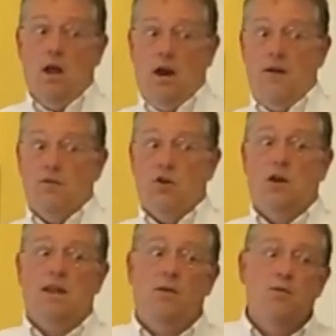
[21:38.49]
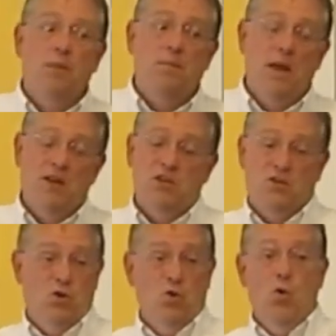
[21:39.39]
And I have to talk that with my
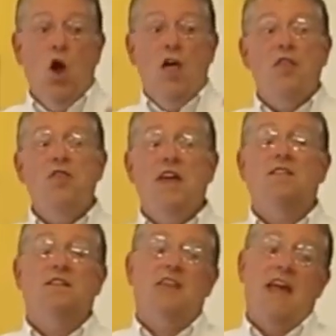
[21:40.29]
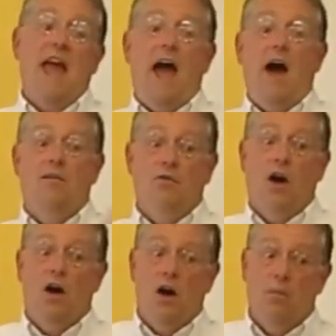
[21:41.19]
patients who think that they have
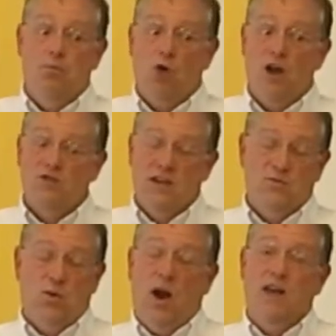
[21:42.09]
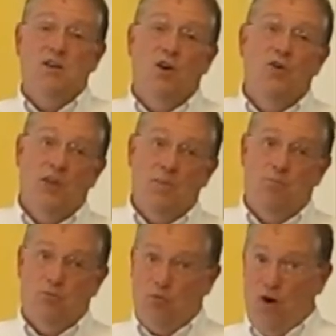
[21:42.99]
a process where I know they
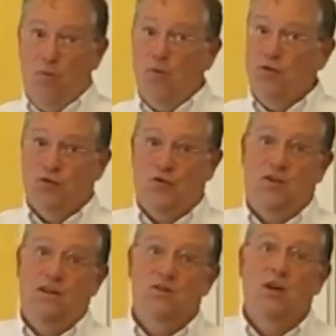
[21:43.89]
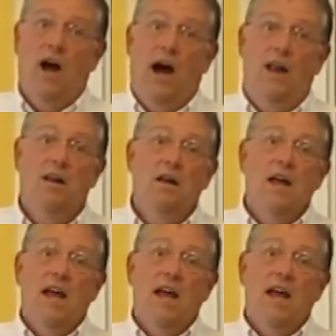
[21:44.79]
almost certainly do not.